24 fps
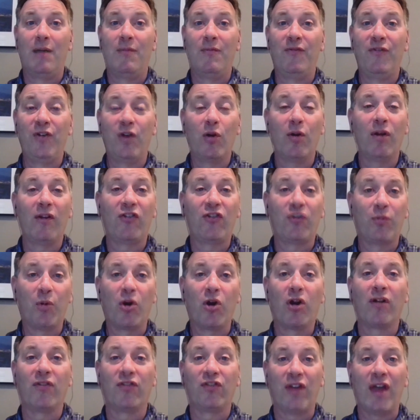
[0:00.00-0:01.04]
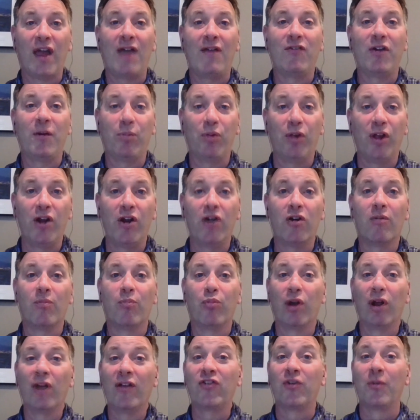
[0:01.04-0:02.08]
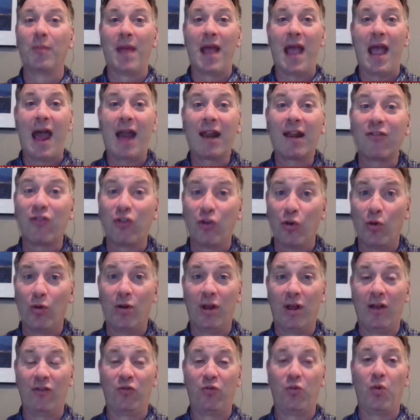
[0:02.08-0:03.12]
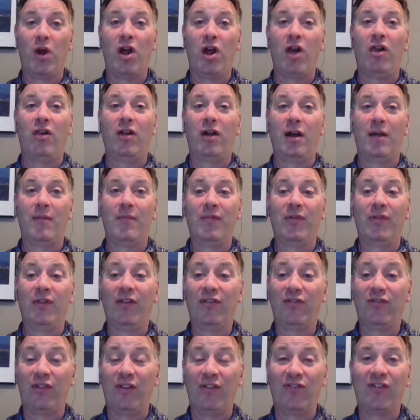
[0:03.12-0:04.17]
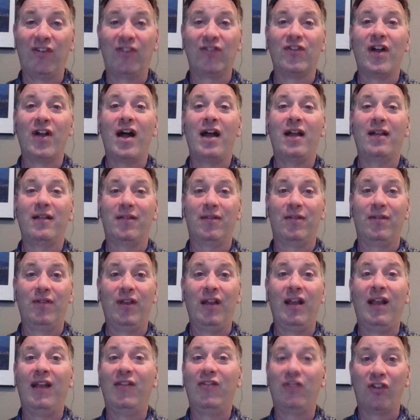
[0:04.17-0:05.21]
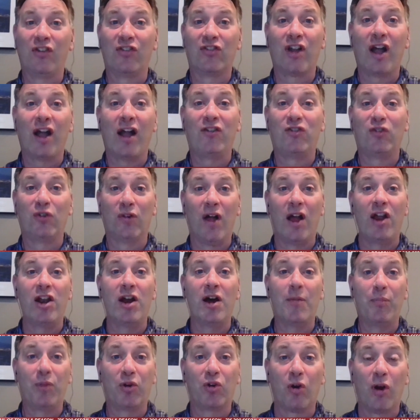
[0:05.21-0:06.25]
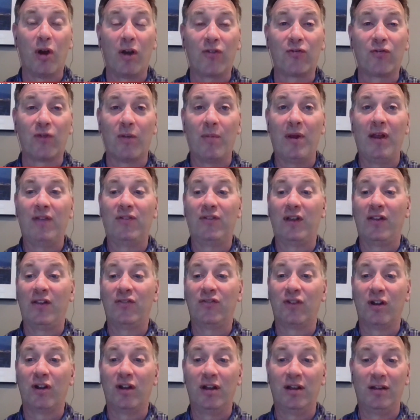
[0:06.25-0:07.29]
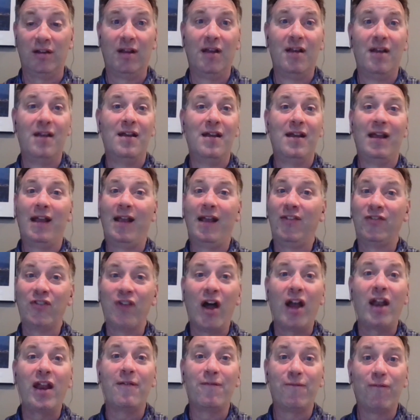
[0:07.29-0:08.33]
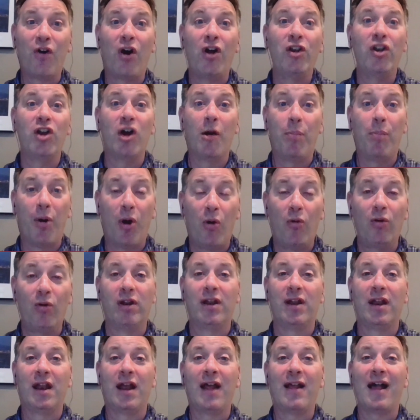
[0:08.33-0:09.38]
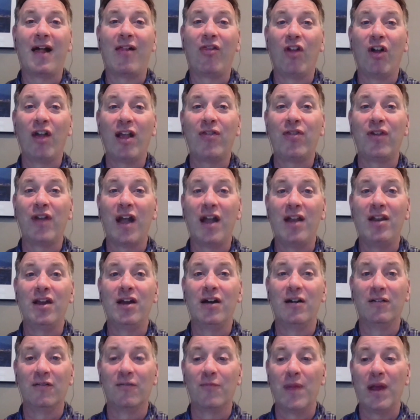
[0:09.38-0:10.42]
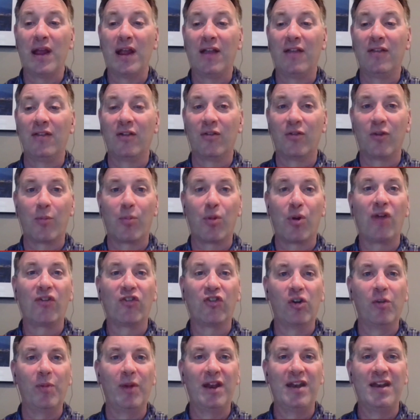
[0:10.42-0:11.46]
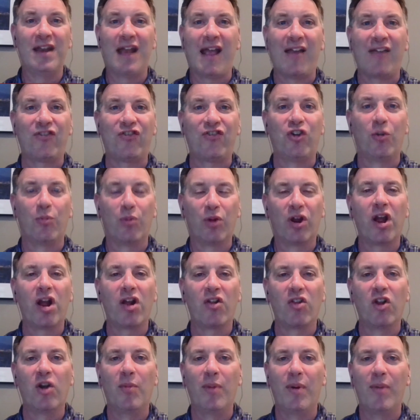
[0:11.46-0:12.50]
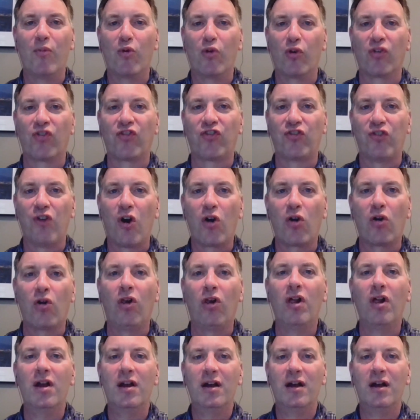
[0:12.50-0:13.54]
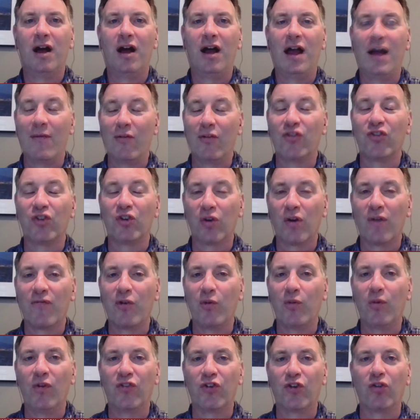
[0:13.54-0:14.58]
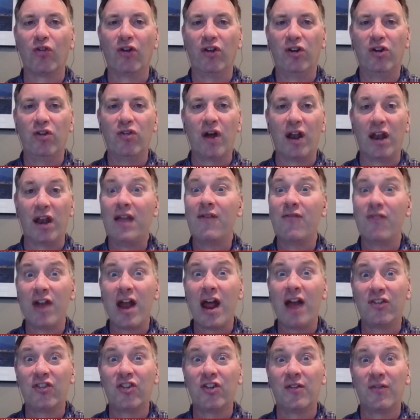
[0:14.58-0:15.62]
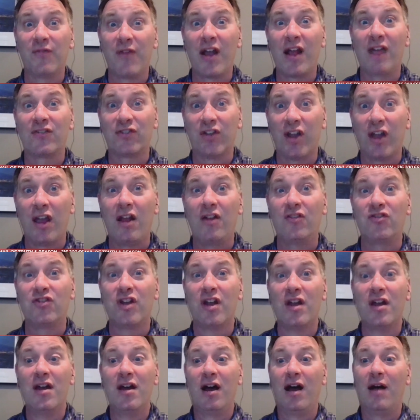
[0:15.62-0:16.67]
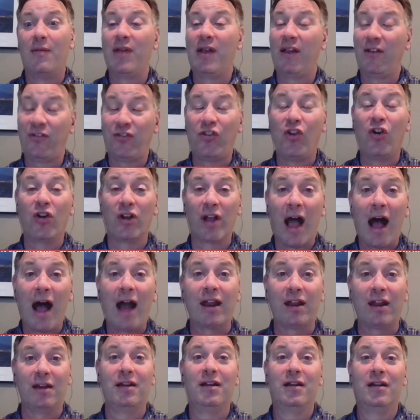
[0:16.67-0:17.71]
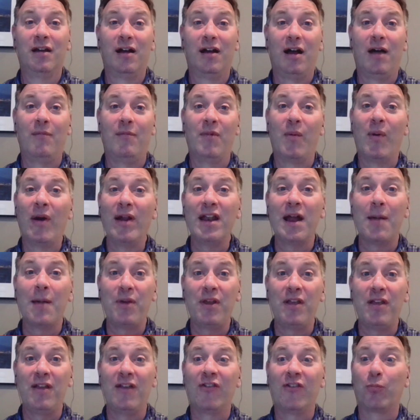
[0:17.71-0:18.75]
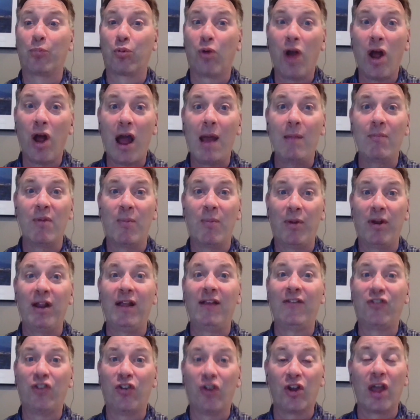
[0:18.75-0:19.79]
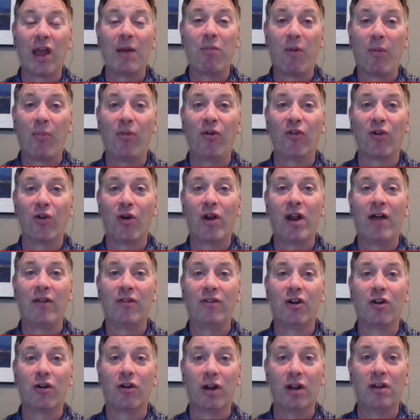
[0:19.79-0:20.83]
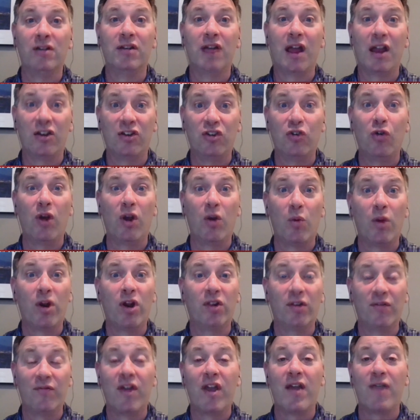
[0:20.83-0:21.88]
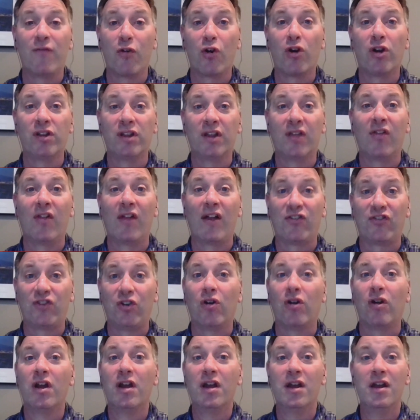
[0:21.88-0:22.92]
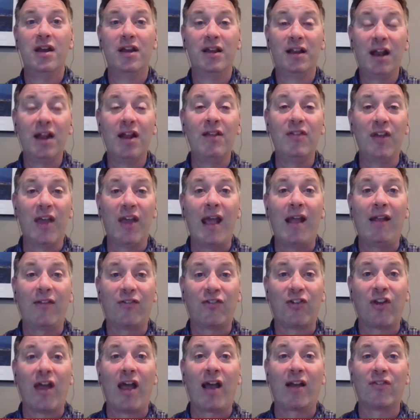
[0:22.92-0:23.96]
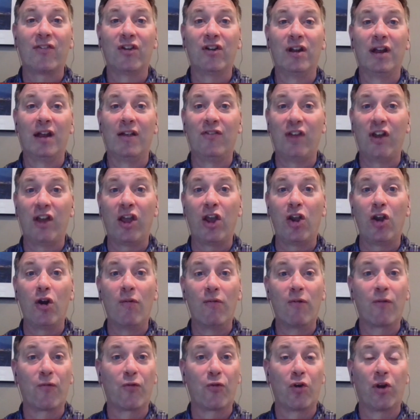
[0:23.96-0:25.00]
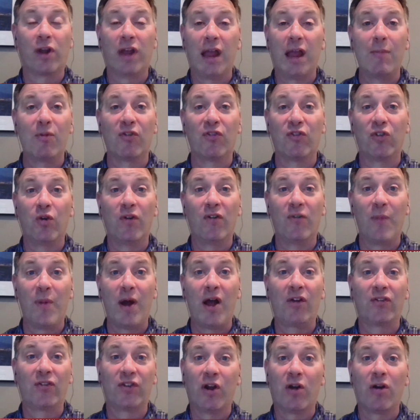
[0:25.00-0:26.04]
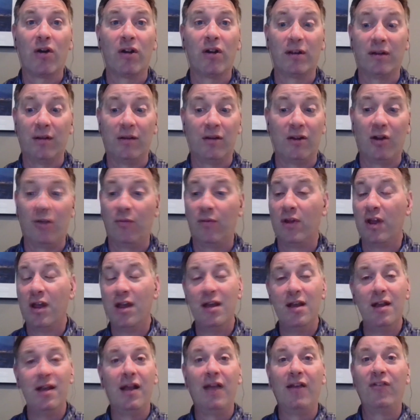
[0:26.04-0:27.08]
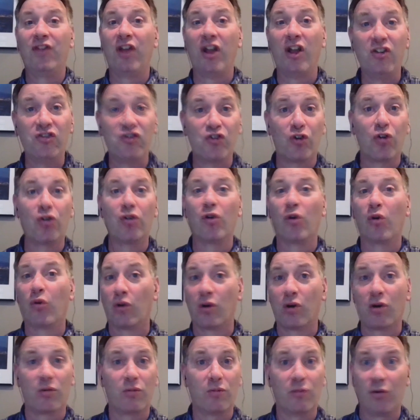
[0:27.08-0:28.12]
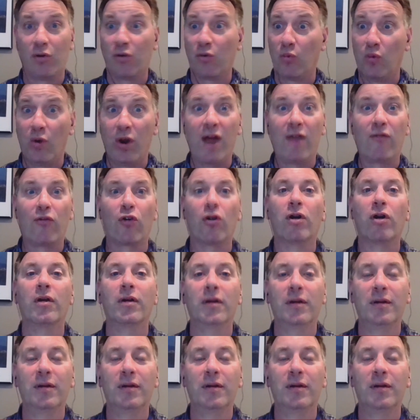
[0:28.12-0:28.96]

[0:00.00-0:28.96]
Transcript: Very smart, savvy player. Brings some attitude as well. This is not the easiest guy to line up across from. He's not a fun opponent. And I like the idea of making the Browns a little bit nastier, bringing a little bit more snarl. Everson Griffen would certainly do that. Even at his advanced age, he's still got it. It might not be his prime, but he's still capable of going out there and doing what Olivier Vernon did last year, getting the 8 sacks and taking over for a game or two if Myles Garrett, is injured or whatever.